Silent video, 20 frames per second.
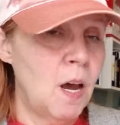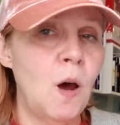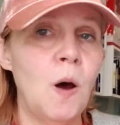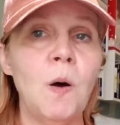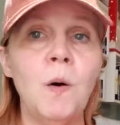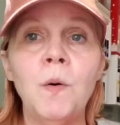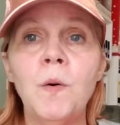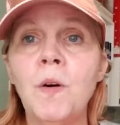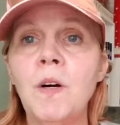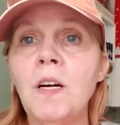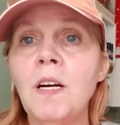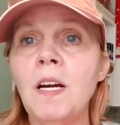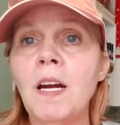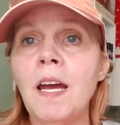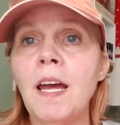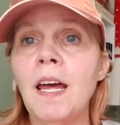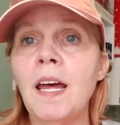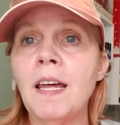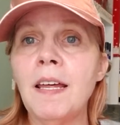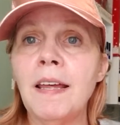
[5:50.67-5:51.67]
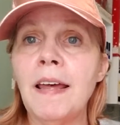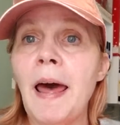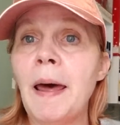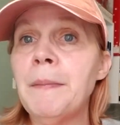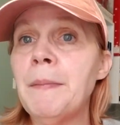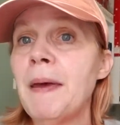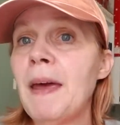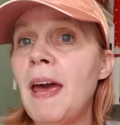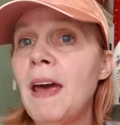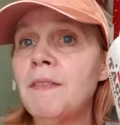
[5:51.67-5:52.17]
Or I
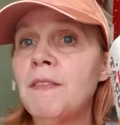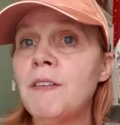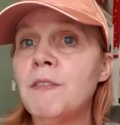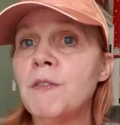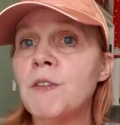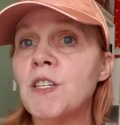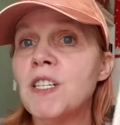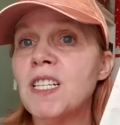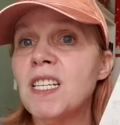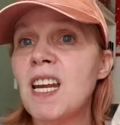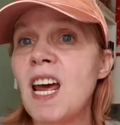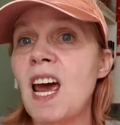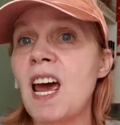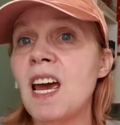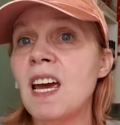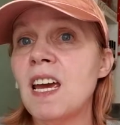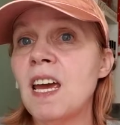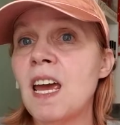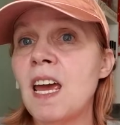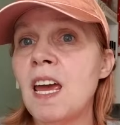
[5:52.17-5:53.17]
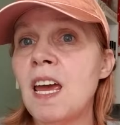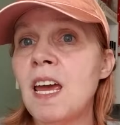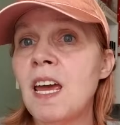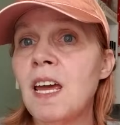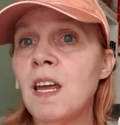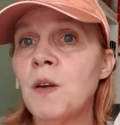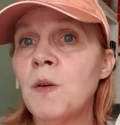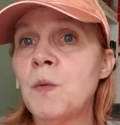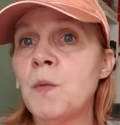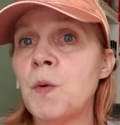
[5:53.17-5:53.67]
may have it for a snack
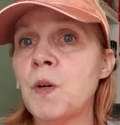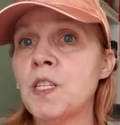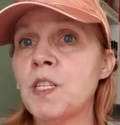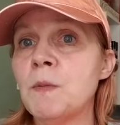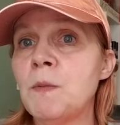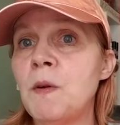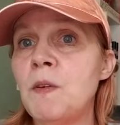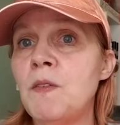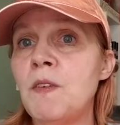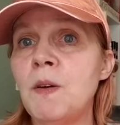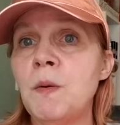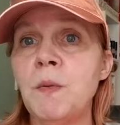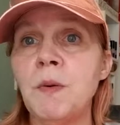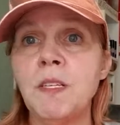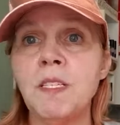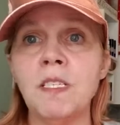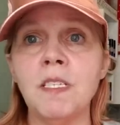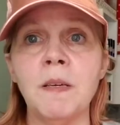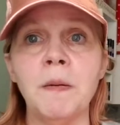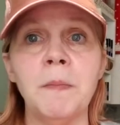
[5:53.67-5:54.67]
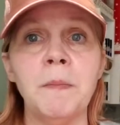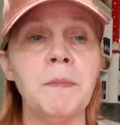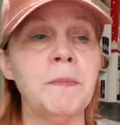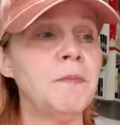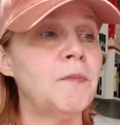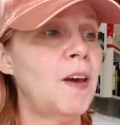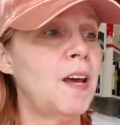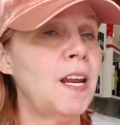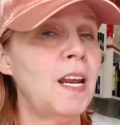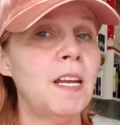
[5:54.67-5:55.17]
and watch a movie with some
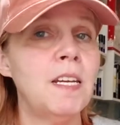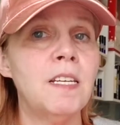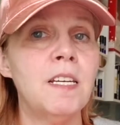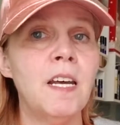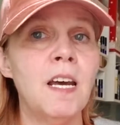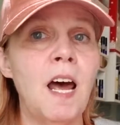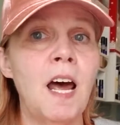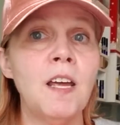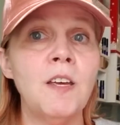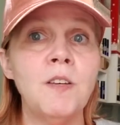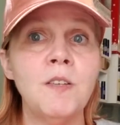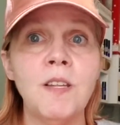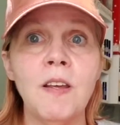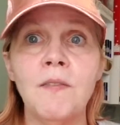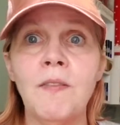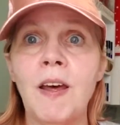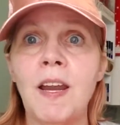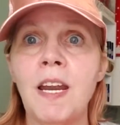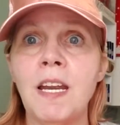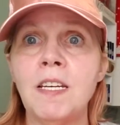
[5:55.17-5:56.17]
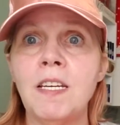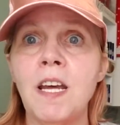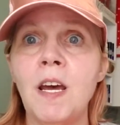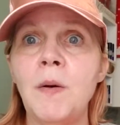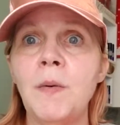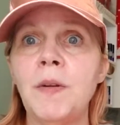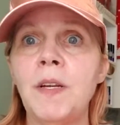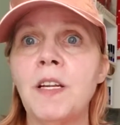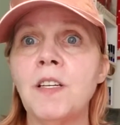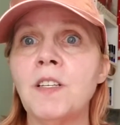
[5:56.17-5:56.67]
fathead dough. I'll use that fathead
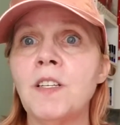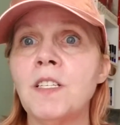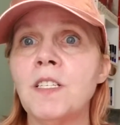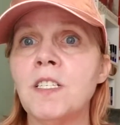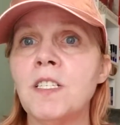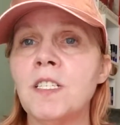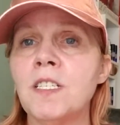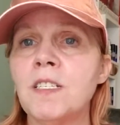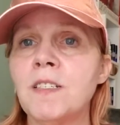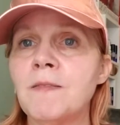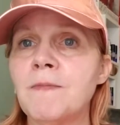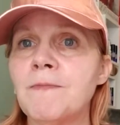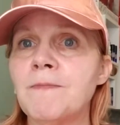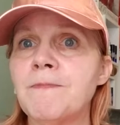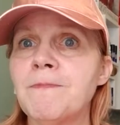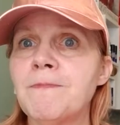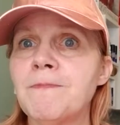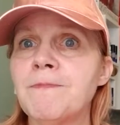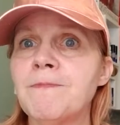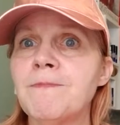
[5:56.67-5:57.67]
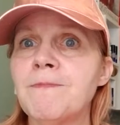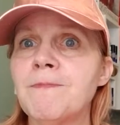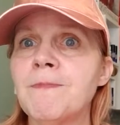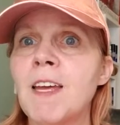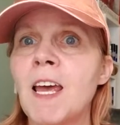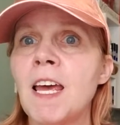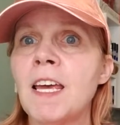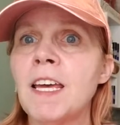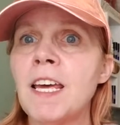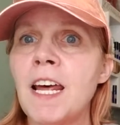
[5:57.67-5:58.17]
dough and I'll just
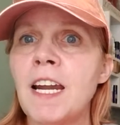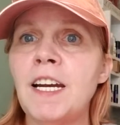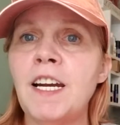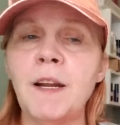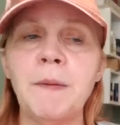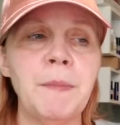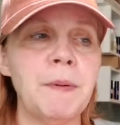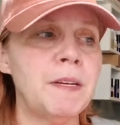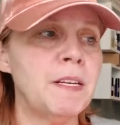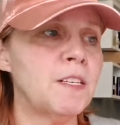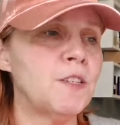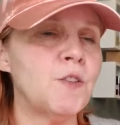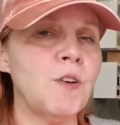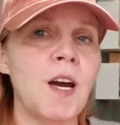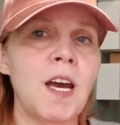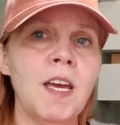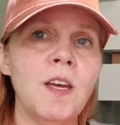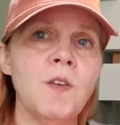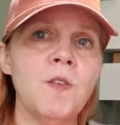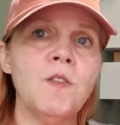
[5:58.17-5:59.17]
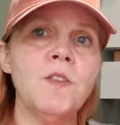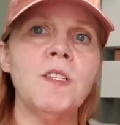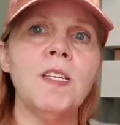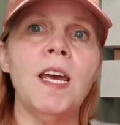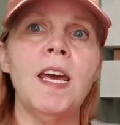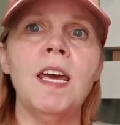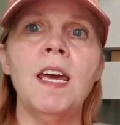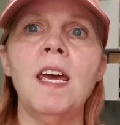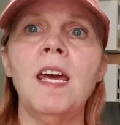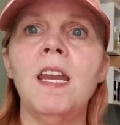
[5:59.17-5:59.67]
cut it up into triangles
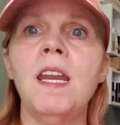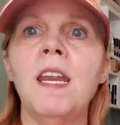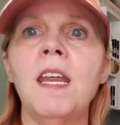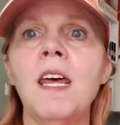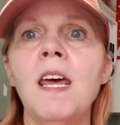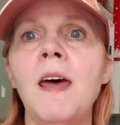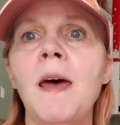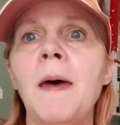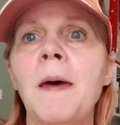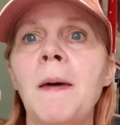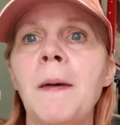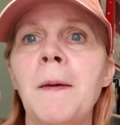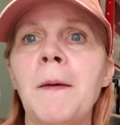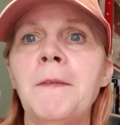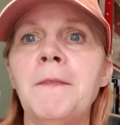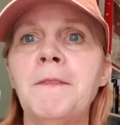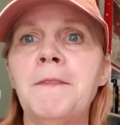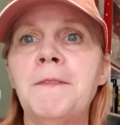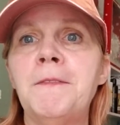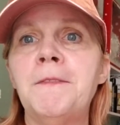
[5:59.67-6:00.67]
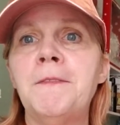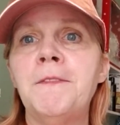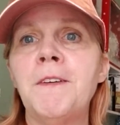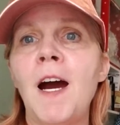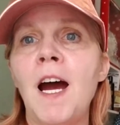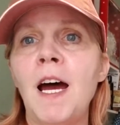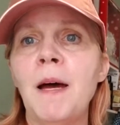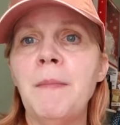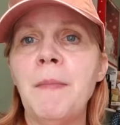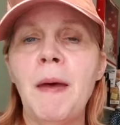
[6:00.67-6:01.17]
and
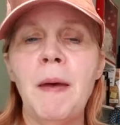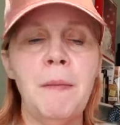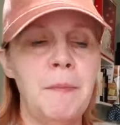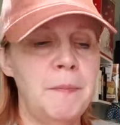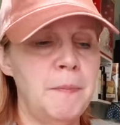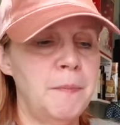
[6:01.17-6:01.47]
fry them up.